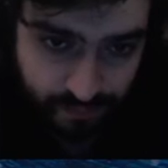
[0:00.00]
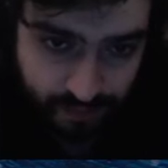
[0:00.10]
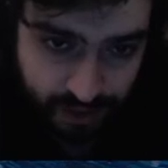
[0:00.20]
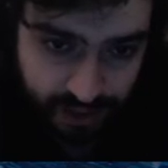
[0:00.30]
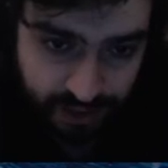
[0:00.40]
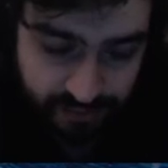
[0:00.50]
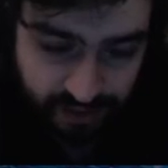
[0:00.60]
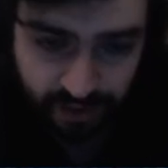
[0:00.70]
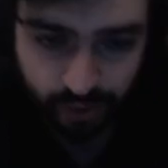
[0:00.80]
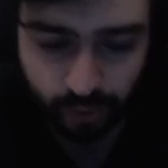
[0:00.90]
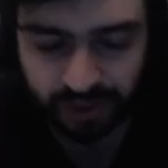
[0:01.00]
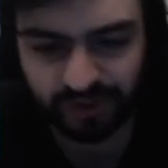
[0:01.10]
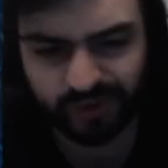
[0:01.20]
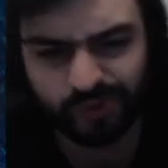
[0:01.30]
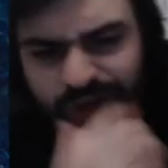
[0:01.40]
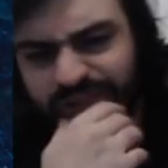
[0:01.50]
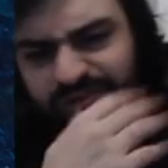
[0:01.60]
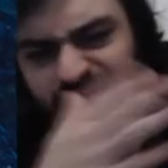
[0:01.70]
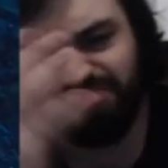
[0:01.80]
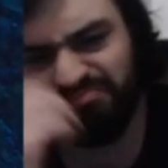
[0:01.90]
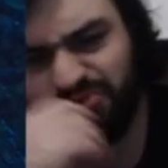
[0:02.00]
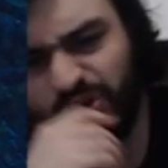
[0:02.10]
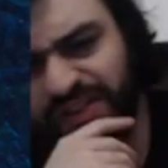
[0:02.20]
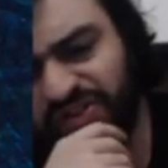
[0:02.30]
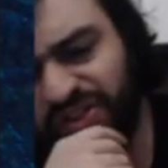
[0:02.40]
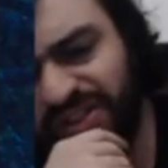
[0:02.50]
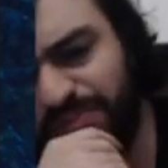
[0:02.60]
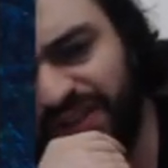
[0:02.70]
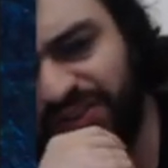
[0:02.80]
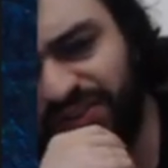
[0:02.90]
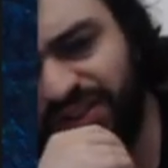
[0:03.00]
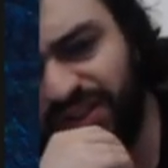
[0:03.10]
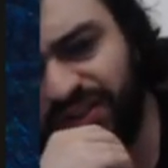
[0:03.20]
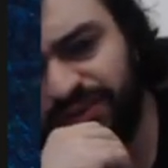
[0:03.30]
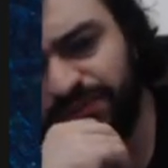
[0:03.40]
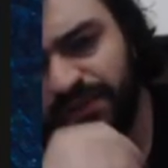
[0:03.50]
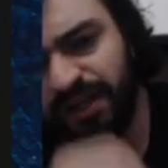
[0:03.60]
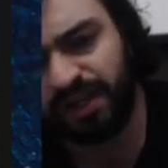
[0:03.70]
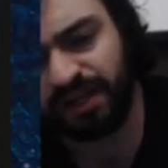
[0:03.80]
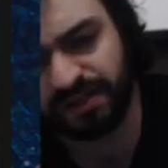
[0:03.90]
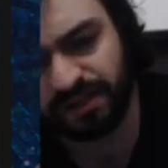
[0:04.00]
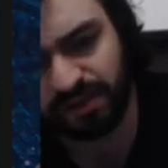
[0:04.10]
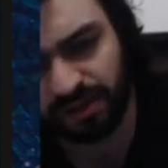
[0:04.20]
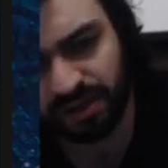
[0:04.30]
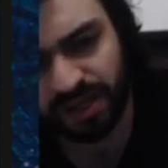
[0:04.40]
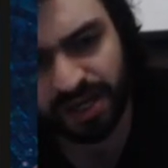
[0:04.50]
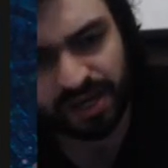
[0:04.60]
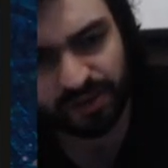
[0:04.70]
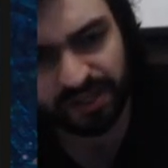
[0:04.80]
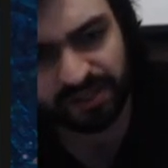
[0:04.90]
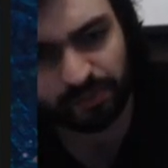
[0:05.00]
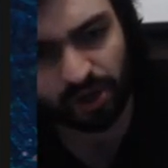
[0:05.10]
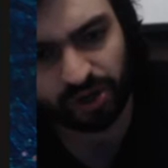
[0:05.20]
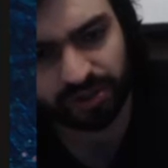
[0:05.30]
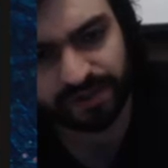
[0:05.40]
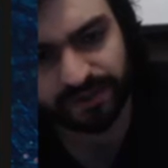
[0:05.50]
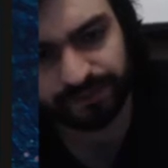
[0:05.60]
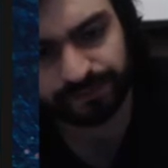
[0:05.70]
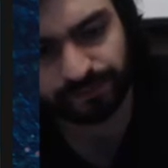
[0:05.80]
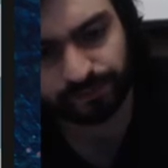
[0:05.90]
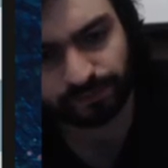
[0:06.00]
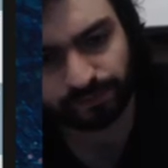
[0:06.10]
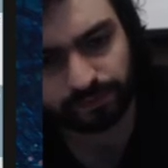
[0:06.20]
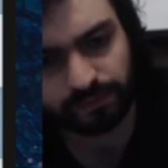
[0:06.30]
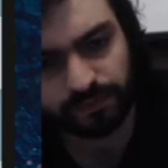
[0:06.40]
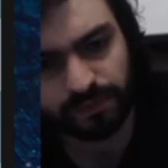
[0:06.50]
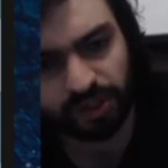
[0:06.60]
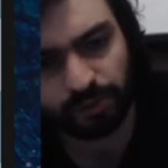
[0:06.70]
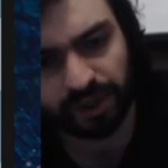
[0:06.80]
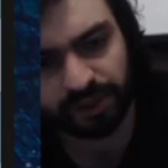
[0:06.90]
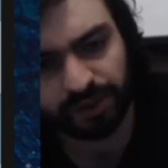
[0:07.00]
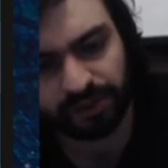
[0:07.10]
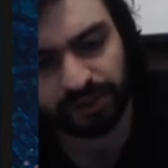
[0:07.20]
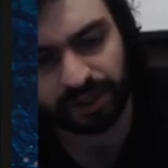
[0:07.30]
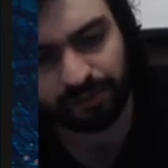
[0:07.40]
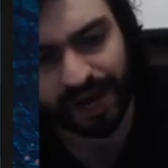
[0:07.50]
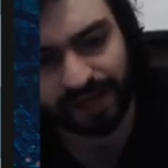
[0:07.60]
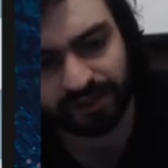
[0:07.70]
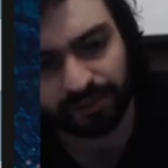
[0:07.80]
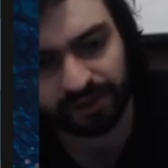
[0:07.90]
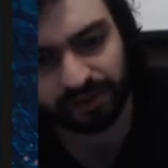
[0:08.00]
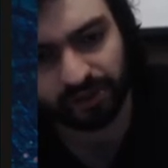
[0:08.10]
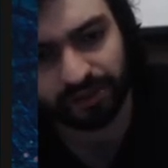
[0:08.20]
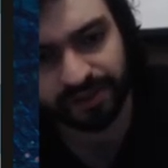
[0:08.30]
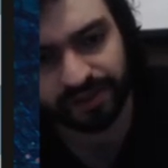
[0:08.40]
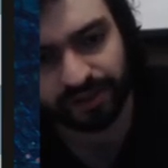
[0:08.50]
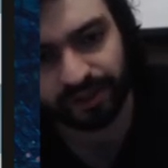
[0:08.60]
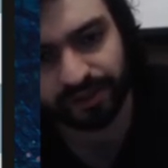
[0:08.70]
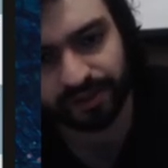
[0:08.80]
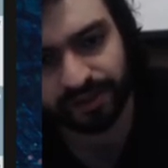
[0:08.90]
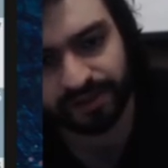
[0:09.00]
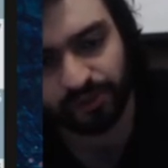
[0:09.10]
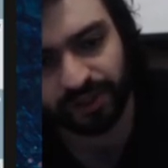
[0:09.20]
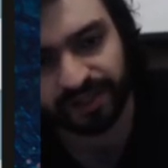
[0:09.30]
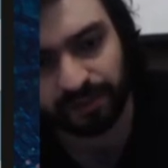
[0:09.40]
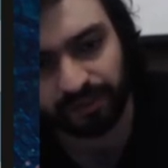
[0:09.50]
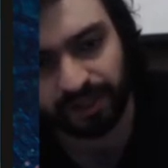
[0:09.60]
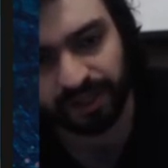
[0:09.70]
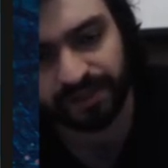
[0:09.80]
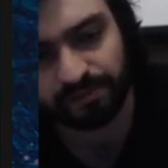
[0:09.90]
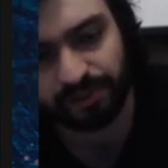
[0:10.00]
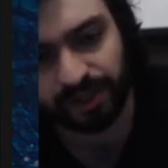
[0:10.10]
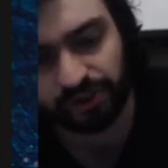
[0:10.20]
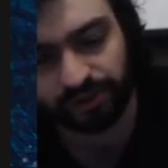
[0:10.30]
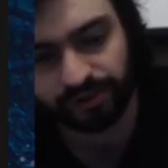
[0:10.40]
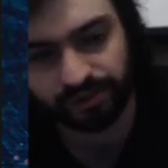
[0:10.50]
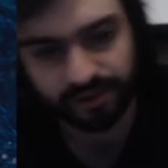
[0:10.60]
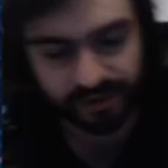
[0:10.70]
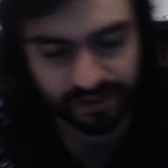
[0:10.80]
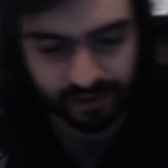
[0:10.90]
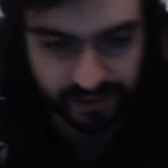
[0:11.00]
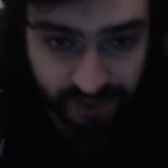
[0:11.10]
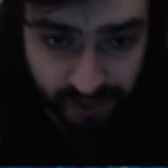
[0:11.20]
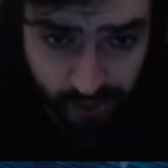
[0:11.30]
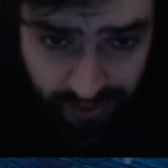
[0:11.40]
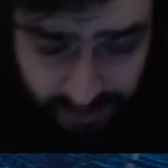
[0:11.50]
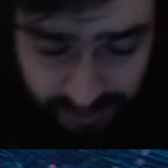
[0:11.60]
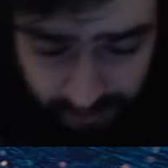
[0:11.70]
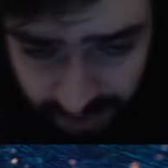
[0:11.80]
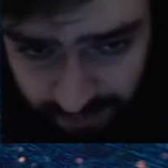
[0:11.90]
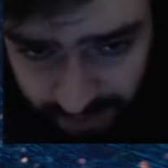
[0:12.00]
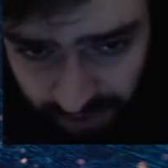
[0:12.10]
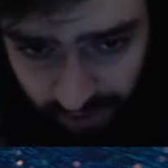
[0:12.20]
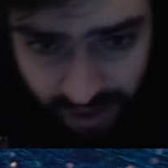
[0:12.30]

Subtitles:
and here queen d2, and white is just better here. He has these pawns. You might think they're bad, but look at this guy. It's doing some nice pressure. It's exerting some nice pressure.